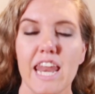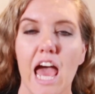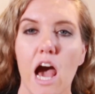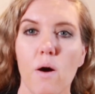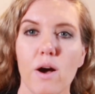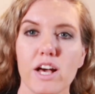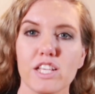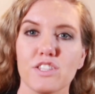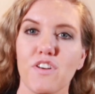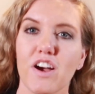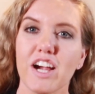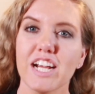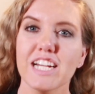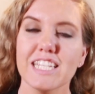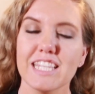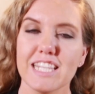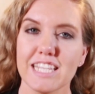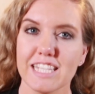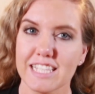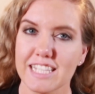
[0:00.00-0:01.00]
Now, as far
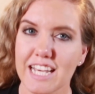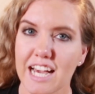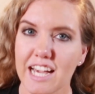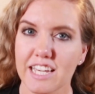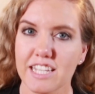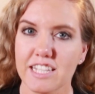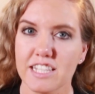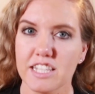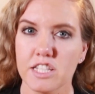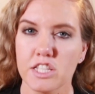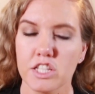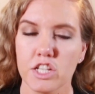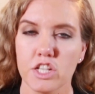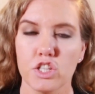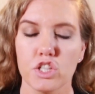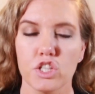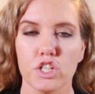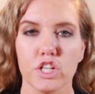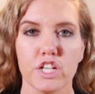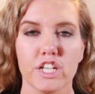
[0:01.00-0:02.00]
as the science is
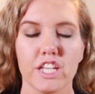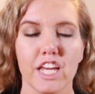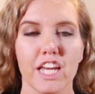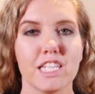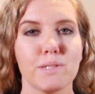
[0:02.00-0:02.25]
concerned,